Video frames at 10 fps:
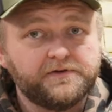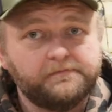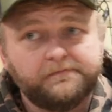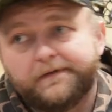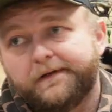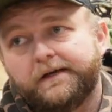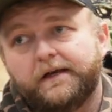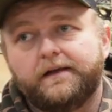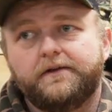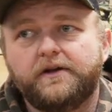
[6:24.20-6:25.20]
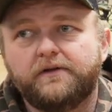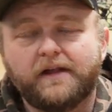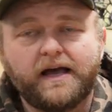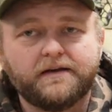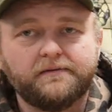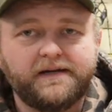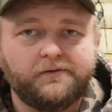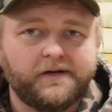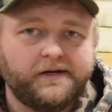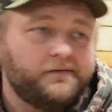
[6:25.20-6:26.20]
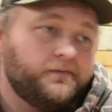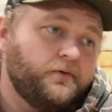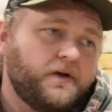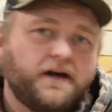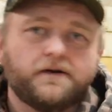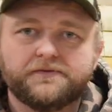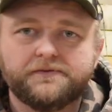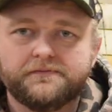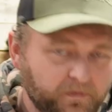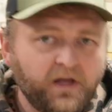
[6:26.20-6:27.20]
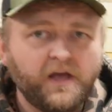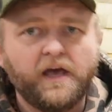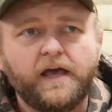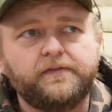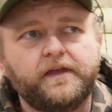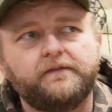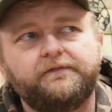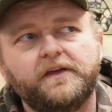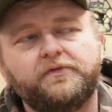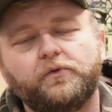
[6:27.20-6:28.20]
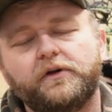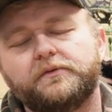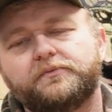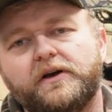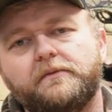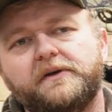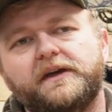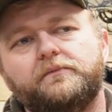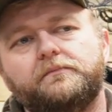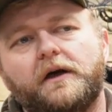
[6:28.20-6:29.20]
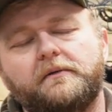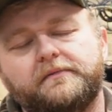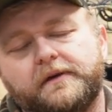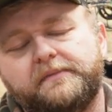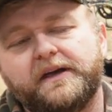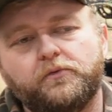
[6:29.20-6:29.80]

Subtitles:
them and you didn't like them anyway, who cares? And the 5th one is probably a big